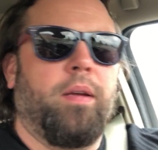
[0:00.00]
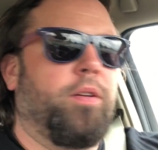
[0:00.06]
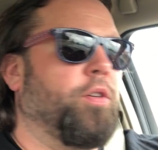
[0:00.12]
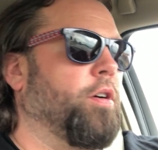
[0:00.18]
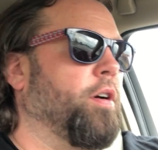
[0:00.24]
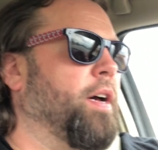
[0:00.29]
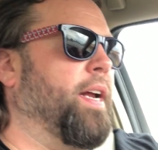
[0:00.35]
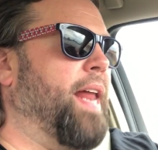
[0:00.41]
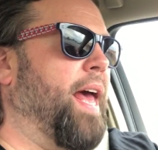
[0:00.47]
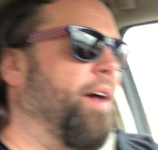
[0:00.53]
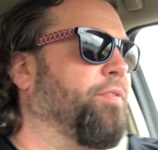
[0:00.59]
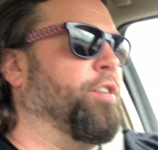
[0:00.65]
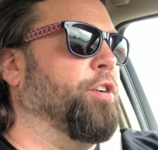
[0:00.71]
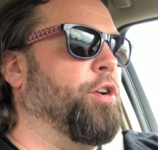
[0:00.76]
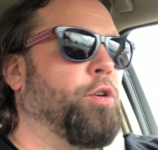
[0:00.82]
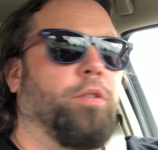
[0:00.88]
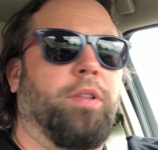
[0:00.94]
Good
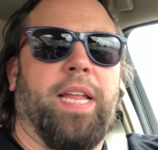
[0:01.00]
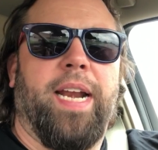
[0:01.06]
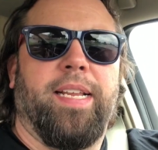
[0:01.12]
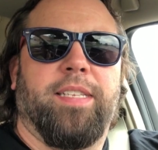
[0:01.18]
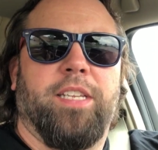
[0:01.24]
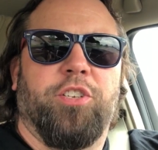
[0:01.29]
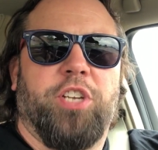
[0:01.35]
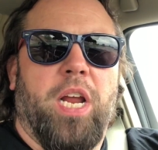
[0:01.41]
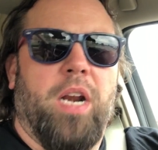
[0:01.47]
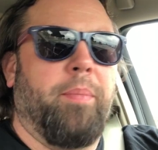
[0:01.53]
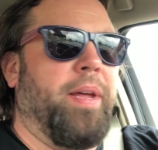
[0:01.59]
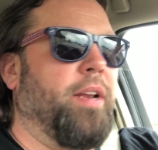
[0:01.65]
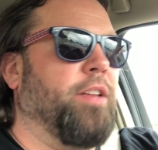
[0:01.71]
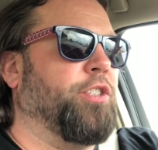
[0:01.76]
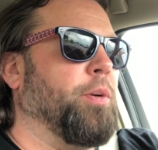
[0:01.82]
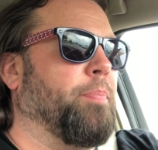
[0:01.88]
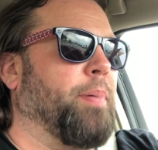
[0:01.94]
afternoon, ladies and gentlemen.
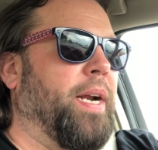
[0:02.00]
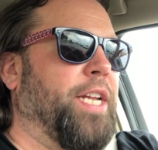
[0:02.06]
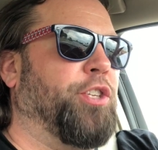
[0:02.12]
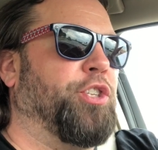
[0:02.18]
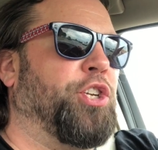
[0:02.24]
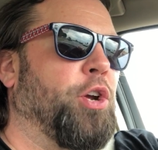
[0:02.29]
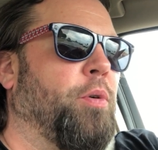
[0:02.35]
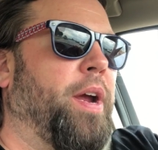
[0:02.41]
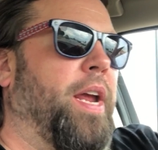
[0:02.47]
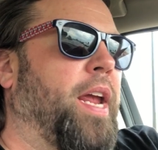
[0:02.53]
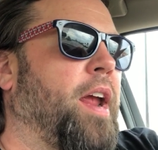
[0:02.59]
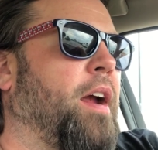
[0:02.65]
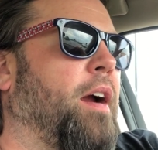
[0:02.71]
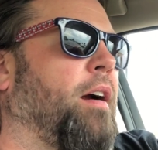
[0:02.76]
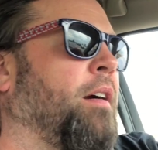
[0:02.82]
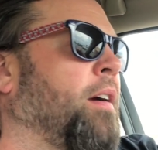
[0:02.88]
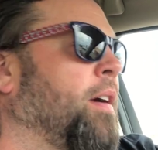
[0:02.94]
It's your buddy Chewie
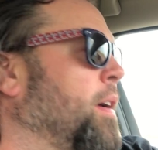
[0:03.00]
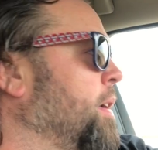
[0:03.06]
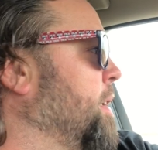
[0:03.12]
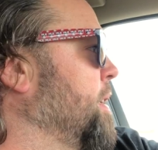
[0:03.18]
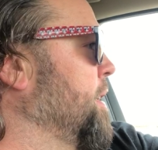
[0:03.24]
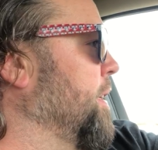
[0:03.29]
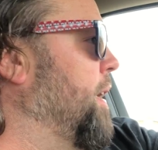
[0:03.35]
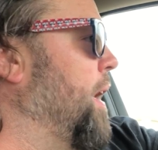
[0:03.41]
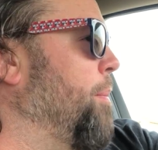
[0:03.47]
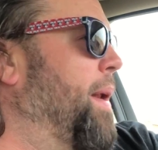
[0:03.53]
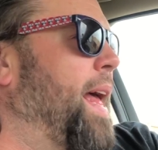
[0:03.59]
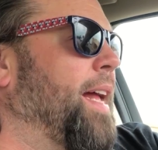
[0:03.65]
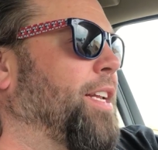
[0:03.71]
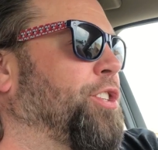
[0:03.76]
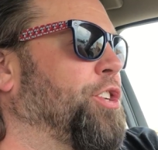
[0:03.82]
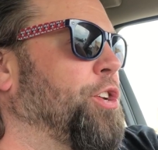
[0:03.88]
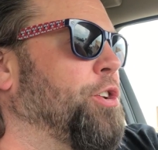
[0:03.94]
here, coming
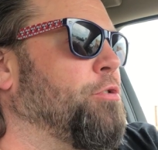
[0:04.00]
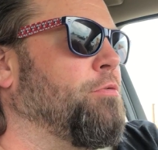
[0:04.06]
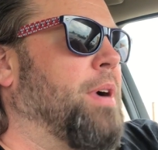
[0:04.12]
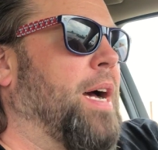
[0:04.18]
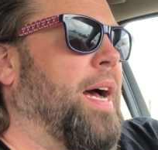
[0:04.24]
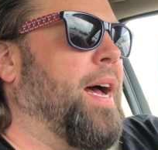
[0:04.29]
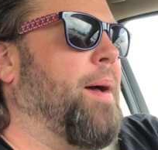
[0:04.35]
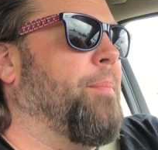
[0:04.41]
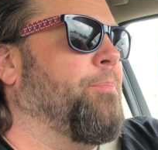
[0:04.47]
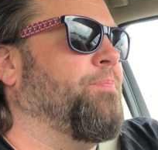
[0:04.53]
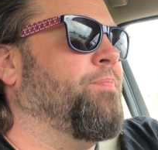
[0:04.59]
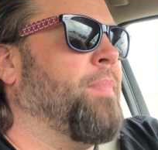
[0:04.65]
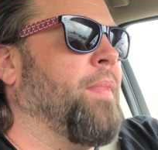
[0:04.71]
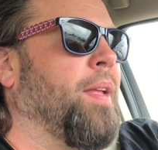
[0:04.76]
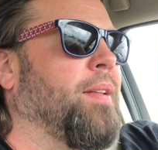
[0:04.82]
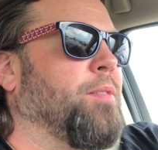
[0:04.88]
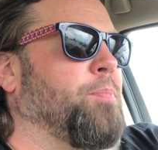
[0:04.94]
at you.
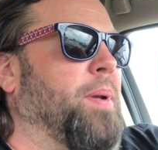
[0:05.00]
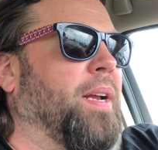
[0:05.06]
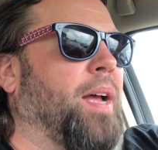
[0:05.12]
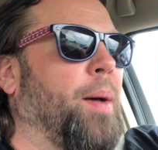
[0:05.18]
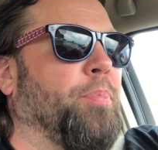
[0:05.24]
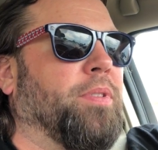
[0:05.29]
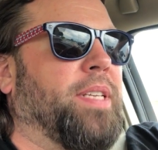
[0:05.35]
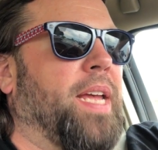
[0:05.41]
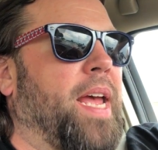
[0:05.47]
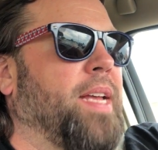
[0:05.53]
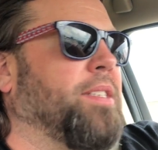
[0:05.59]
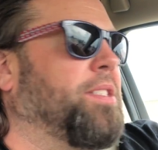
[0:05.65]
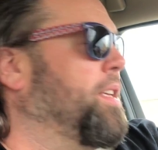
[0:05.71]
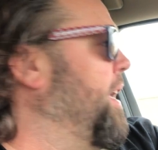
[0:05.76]
It's been a couple days